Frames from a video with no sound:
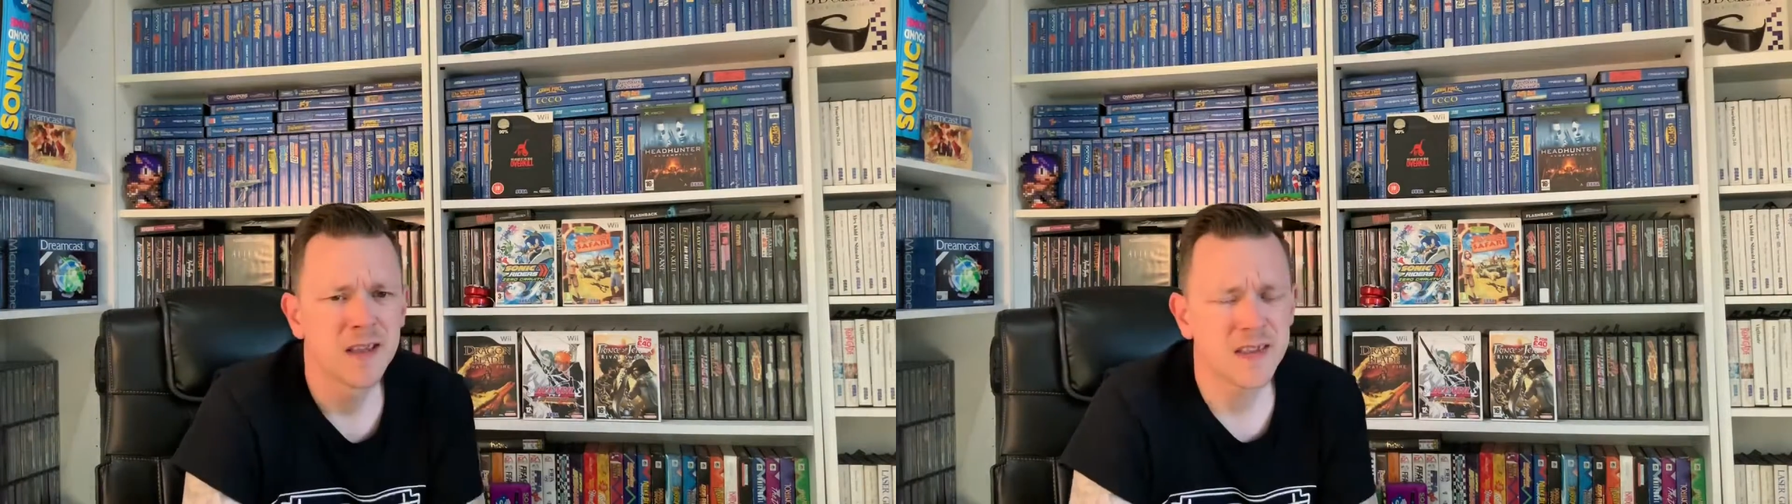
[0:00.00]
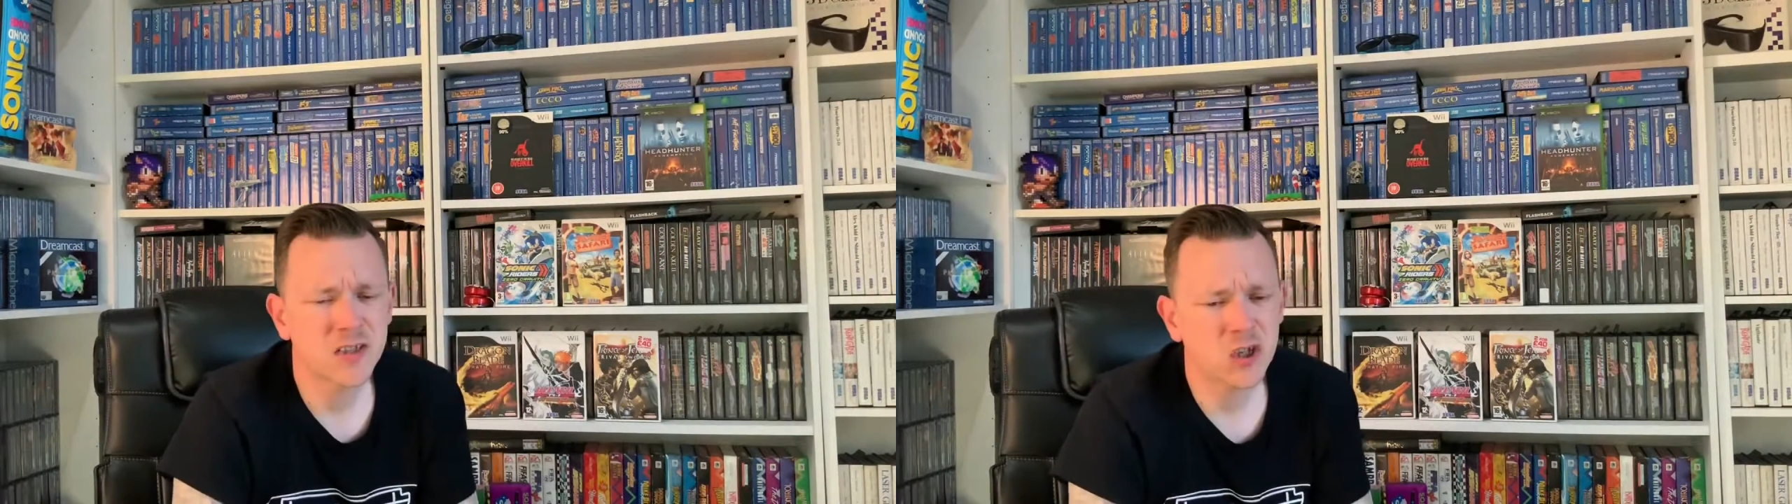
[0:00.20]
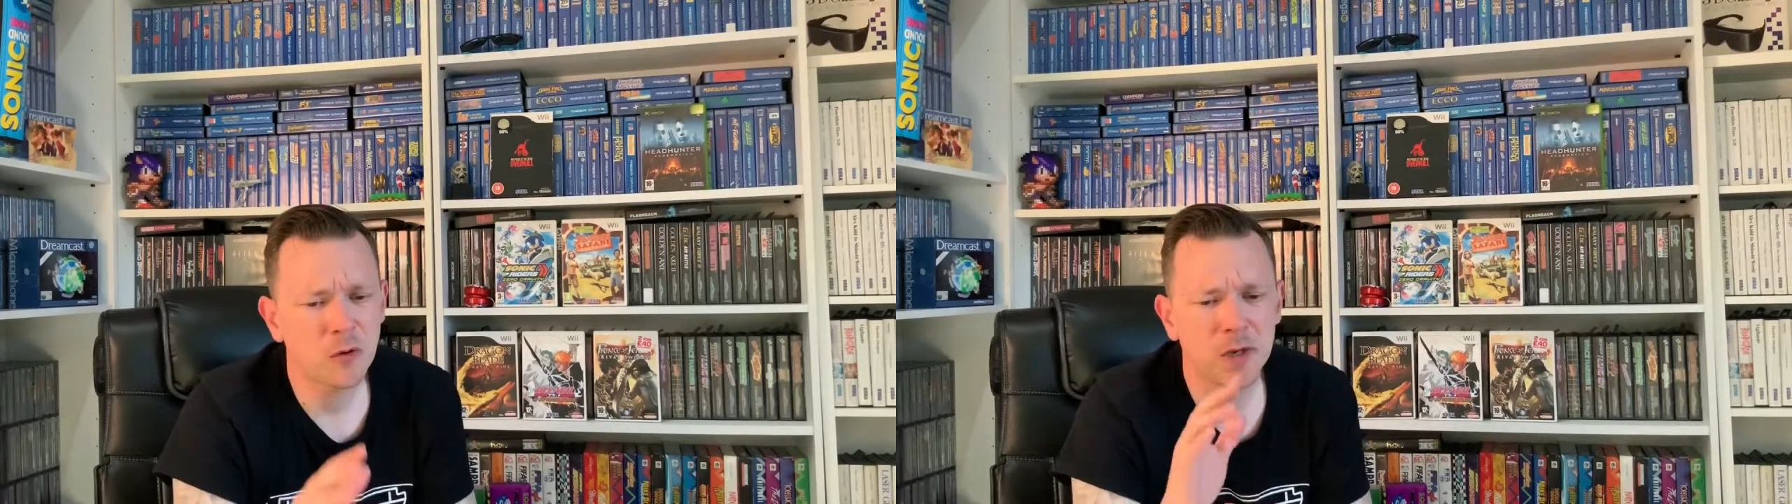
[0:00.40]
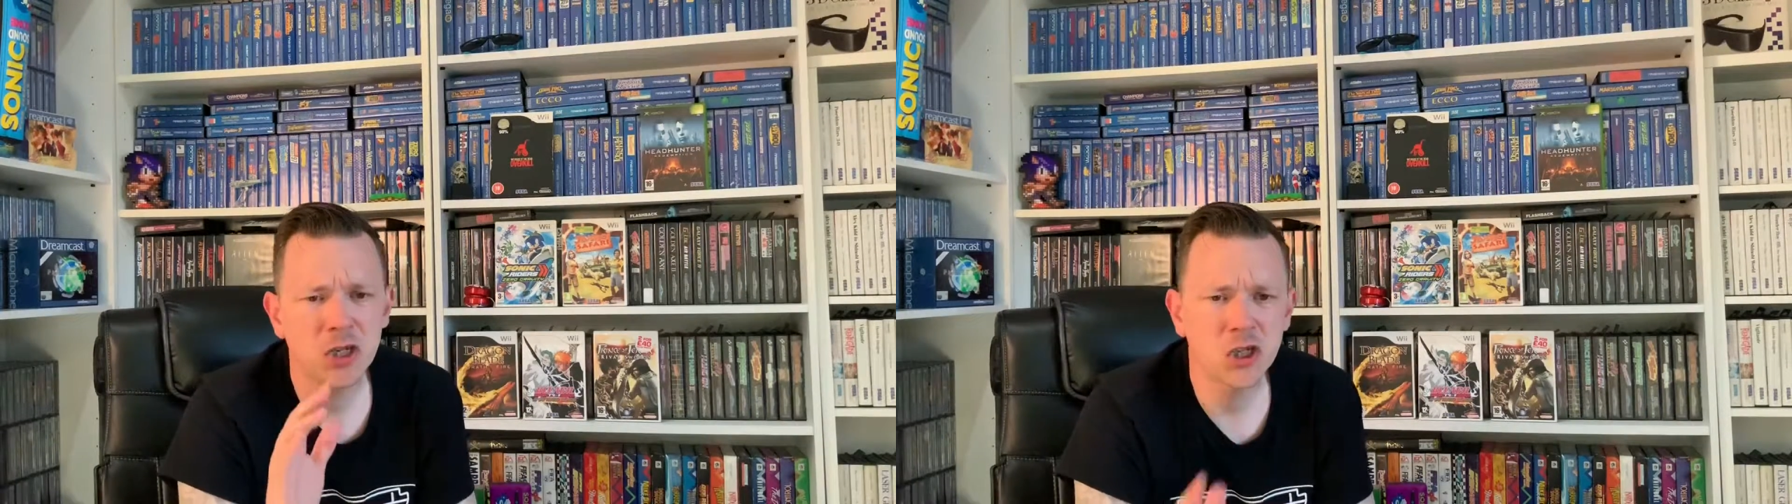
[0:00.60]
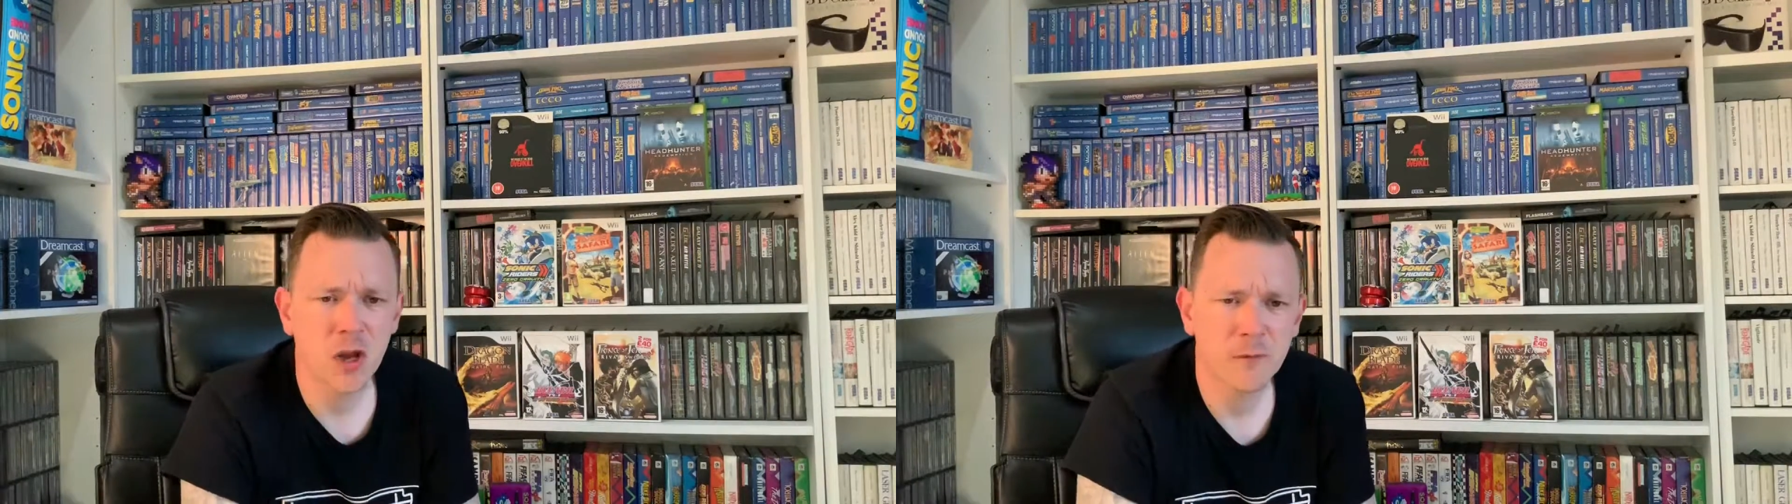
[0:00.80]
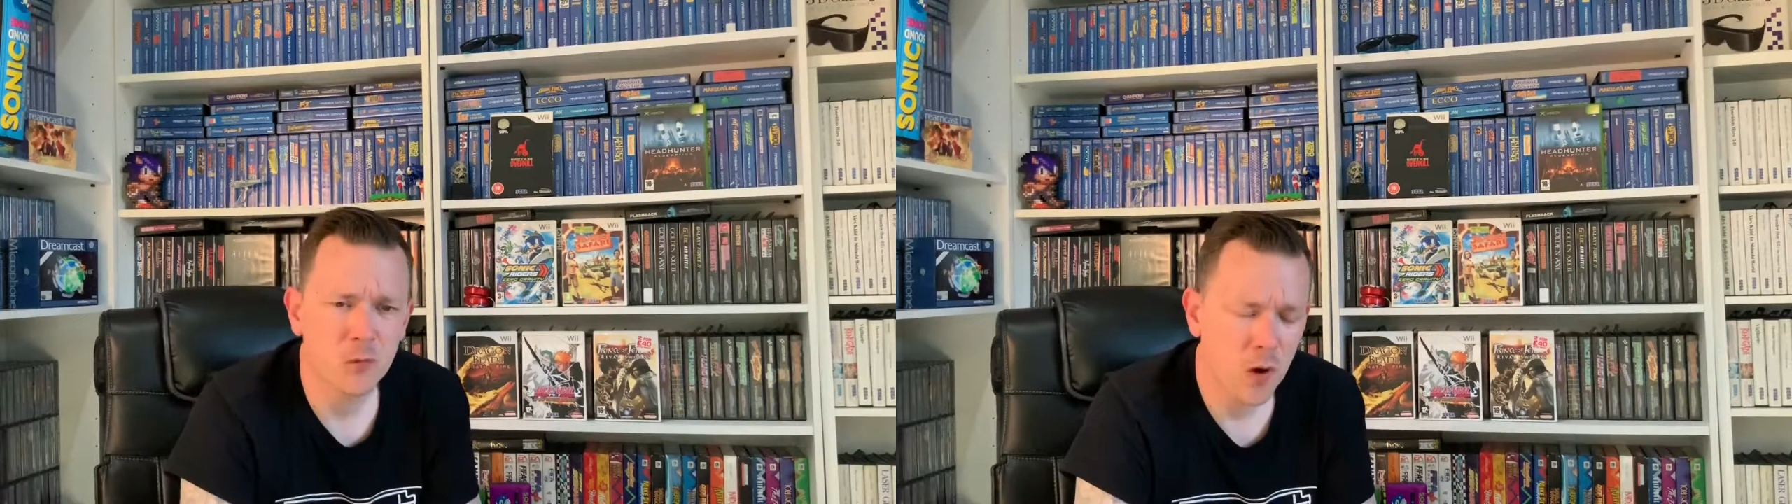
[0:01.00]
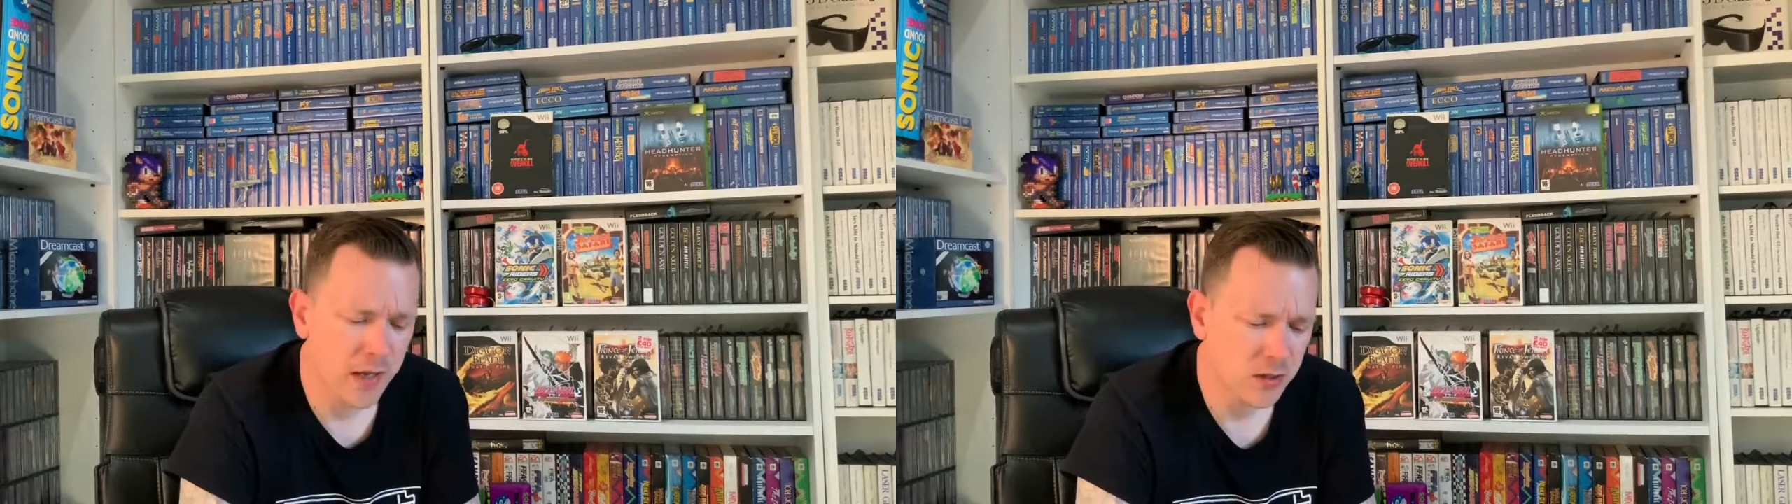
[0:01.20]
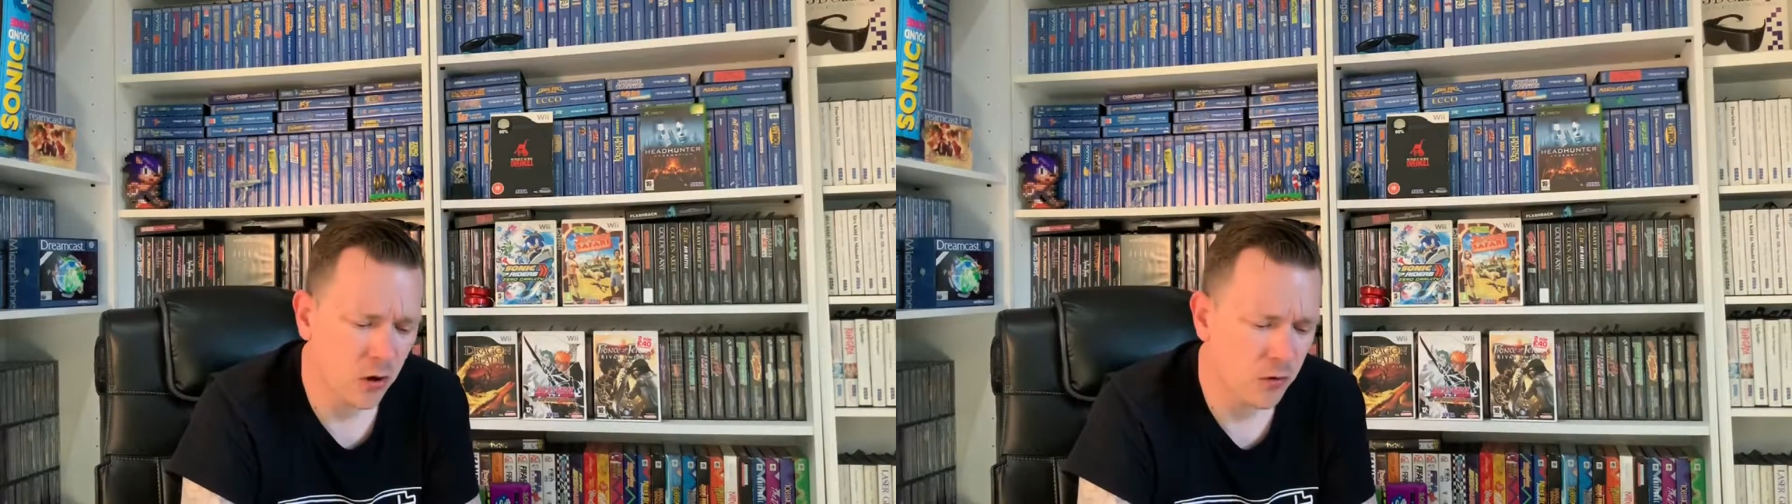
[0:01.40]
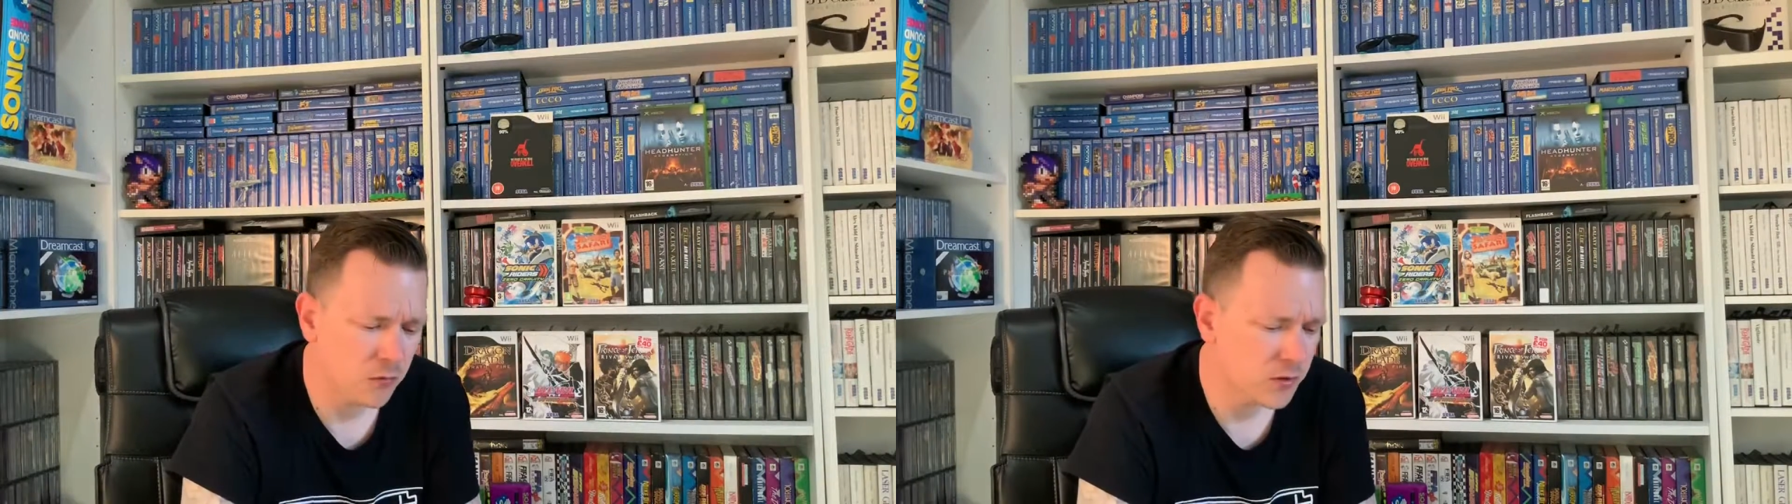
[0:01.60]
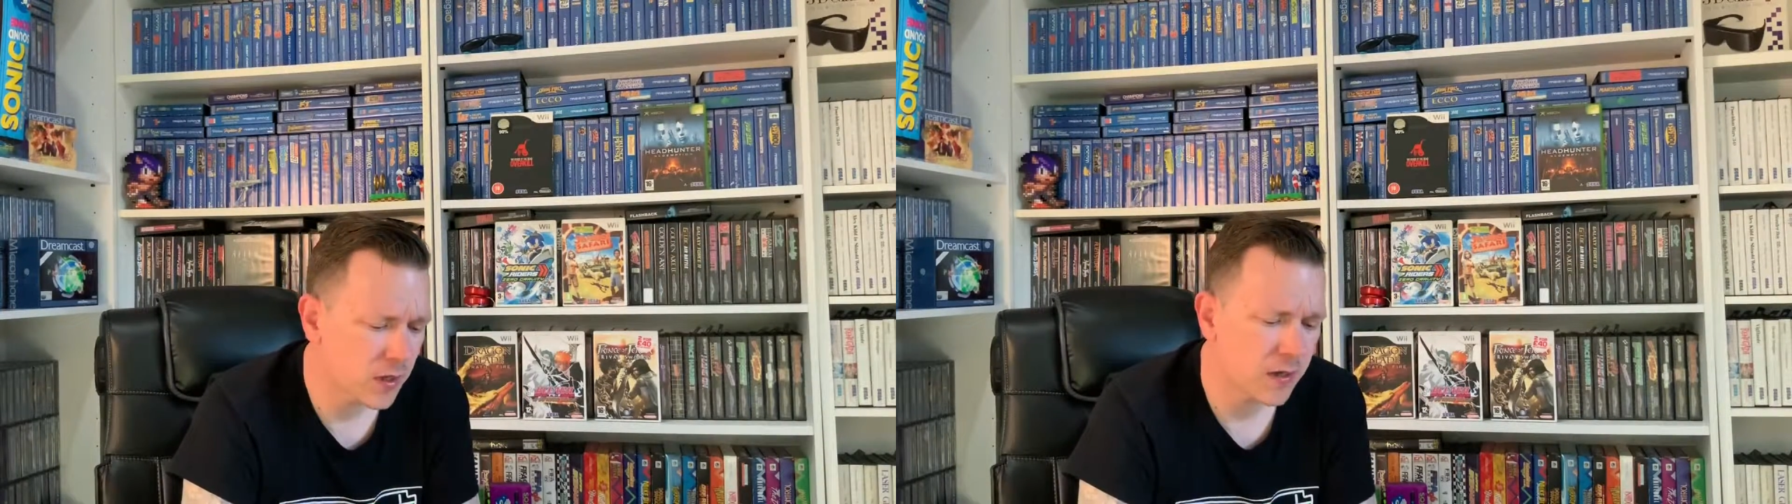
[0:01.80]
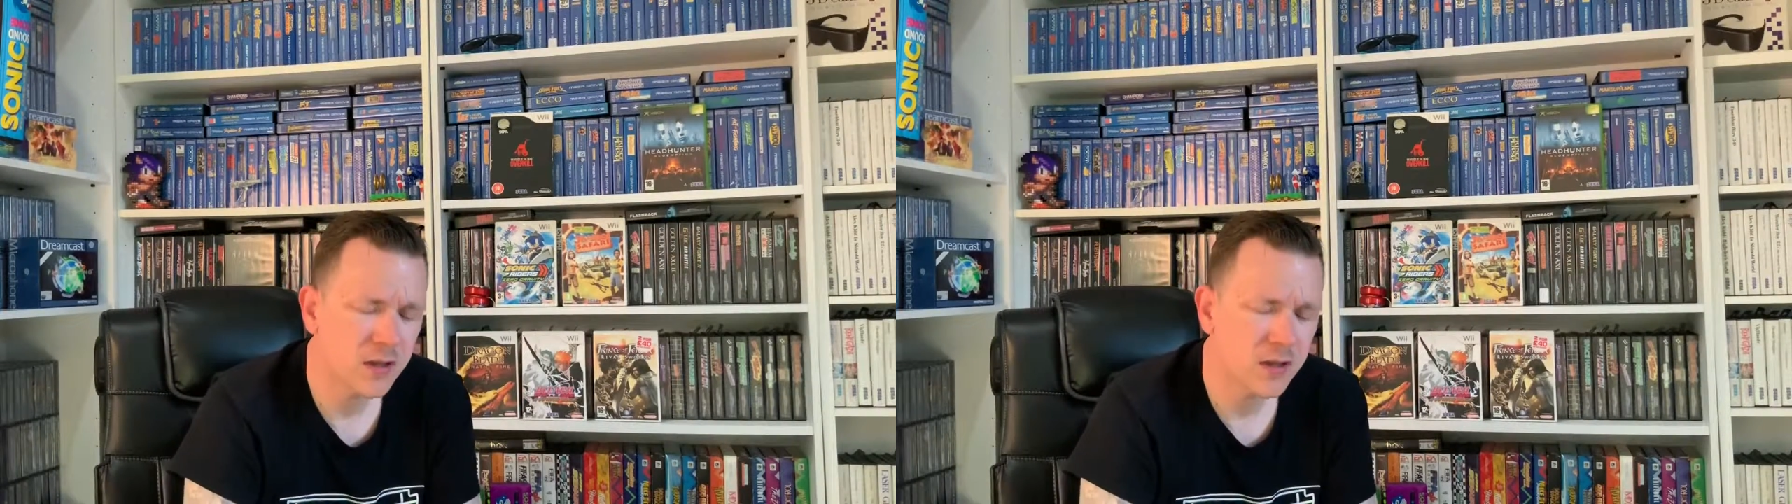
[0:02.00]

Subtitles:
there's so many shovelware titles that